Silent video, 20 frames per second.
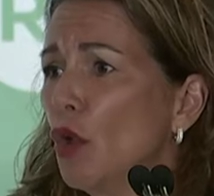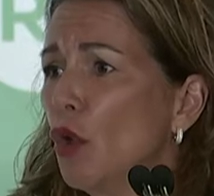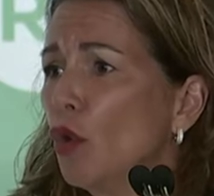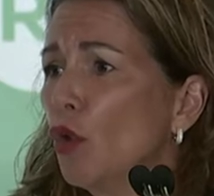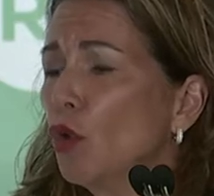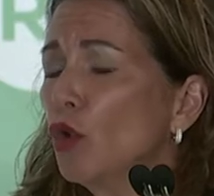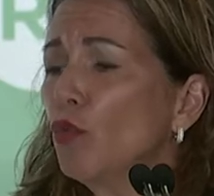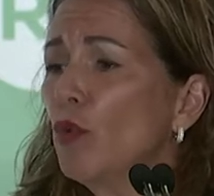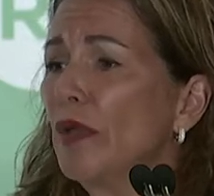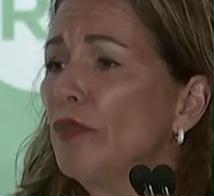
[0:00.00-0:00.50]

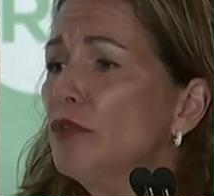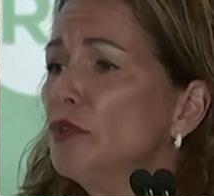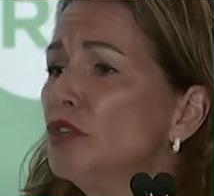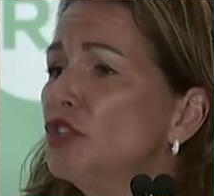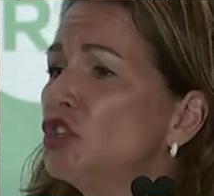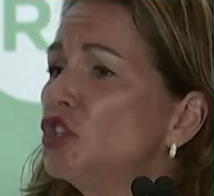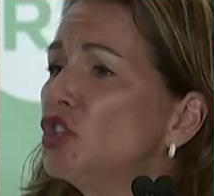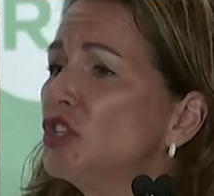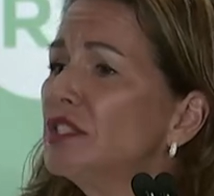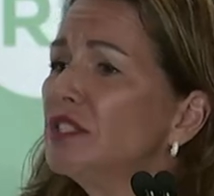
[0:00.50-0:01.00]
or whether
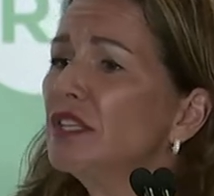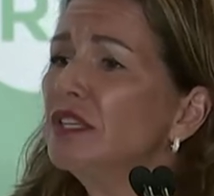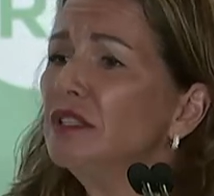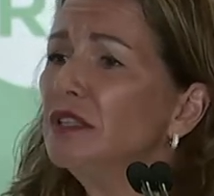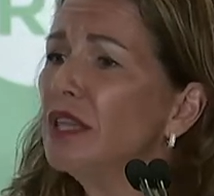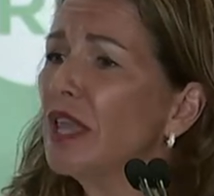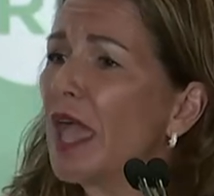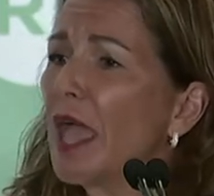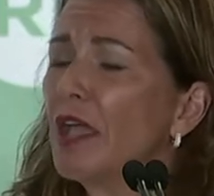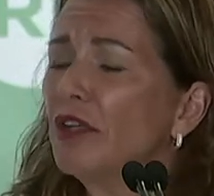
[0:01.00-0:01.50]
it's just the
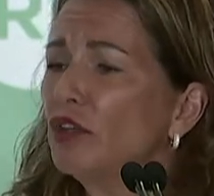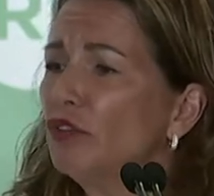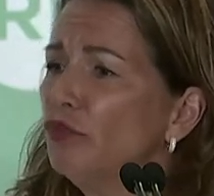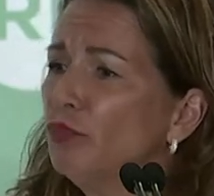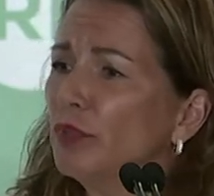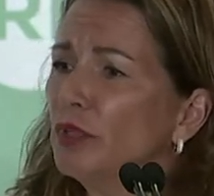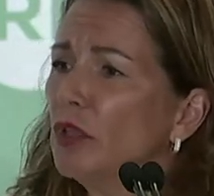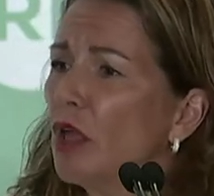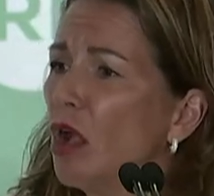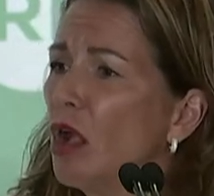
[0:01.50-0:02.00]
lack of
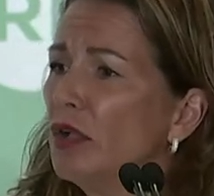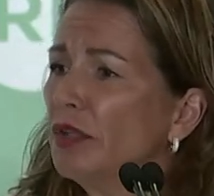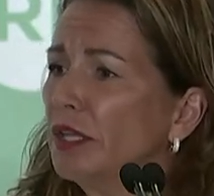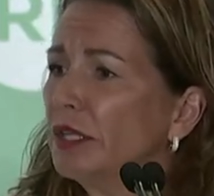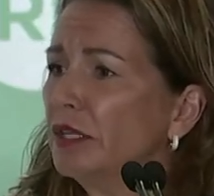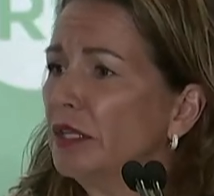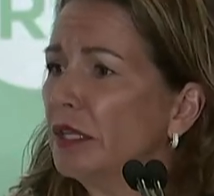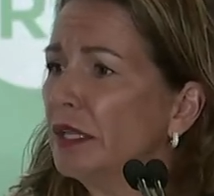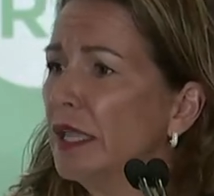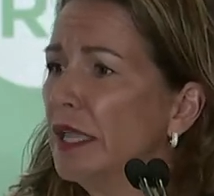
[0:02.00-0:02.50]

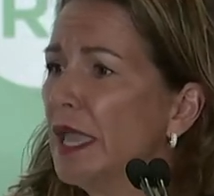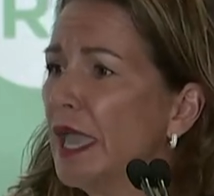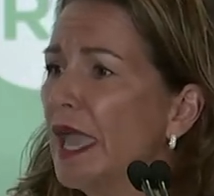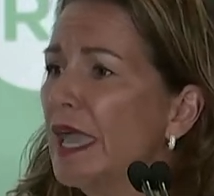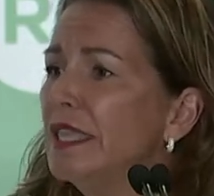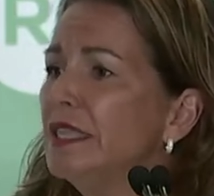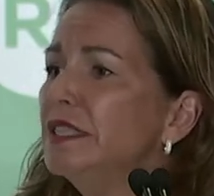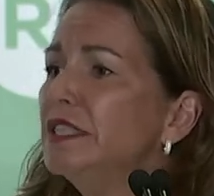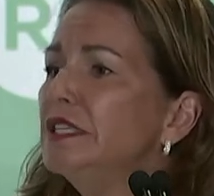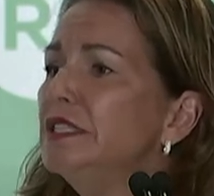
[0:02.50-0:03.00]
belonging
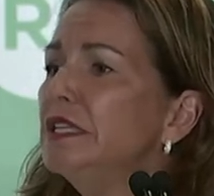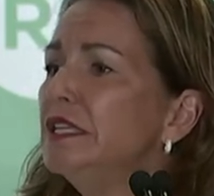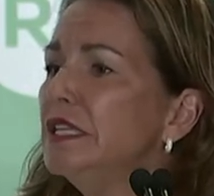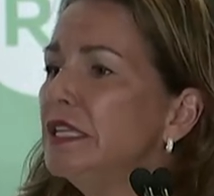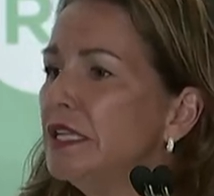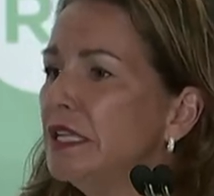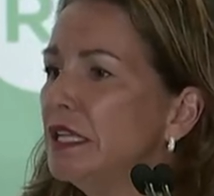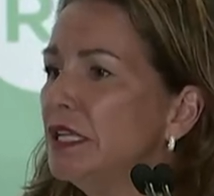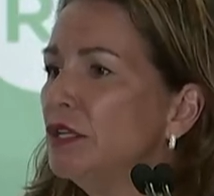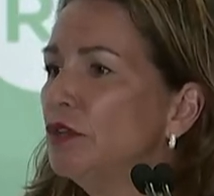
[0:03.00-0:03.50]
and the
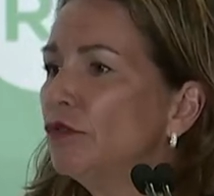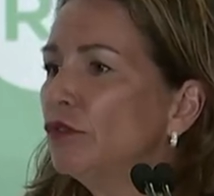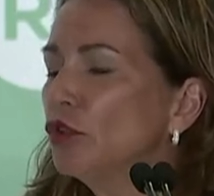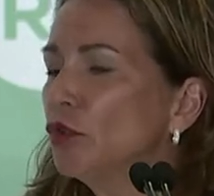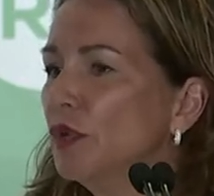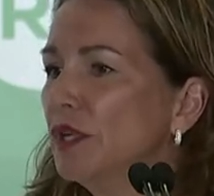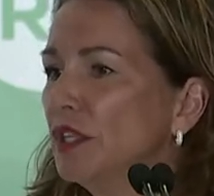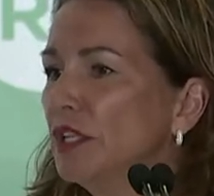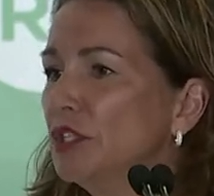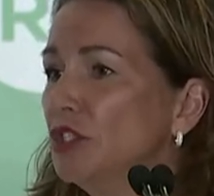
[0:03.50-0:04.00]
need for
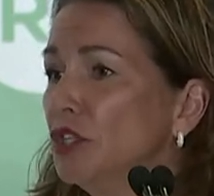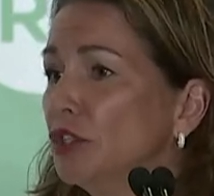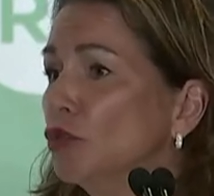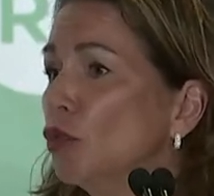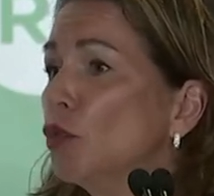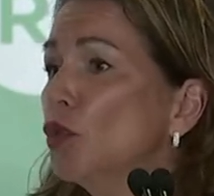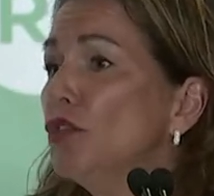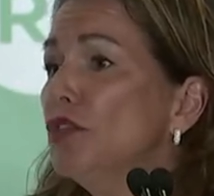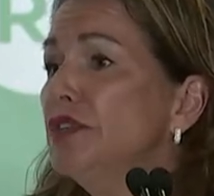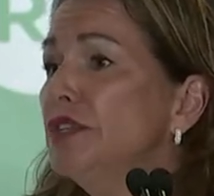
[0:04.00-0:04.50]
religion,
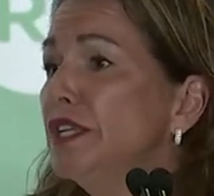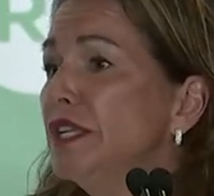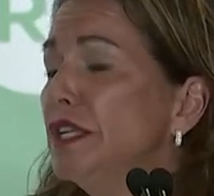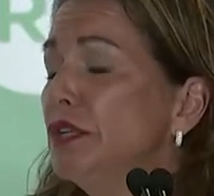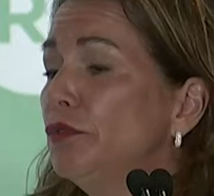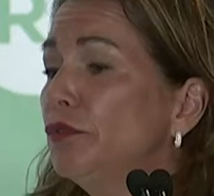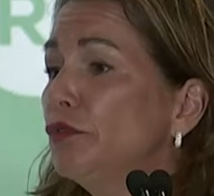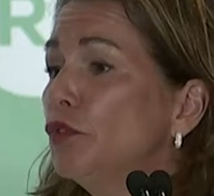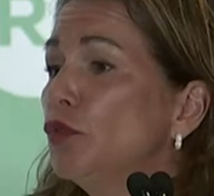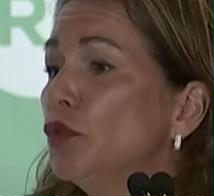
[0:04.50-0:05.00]
or the need
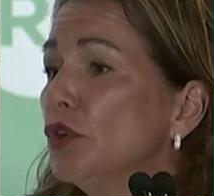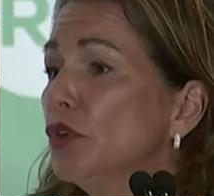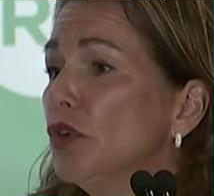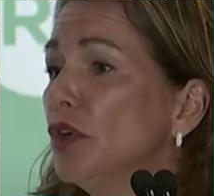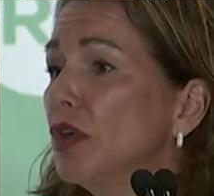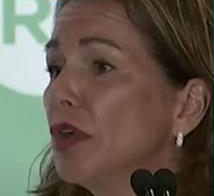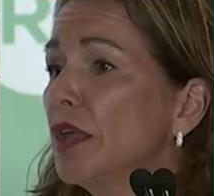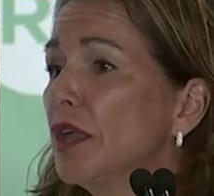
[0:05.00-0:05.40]
for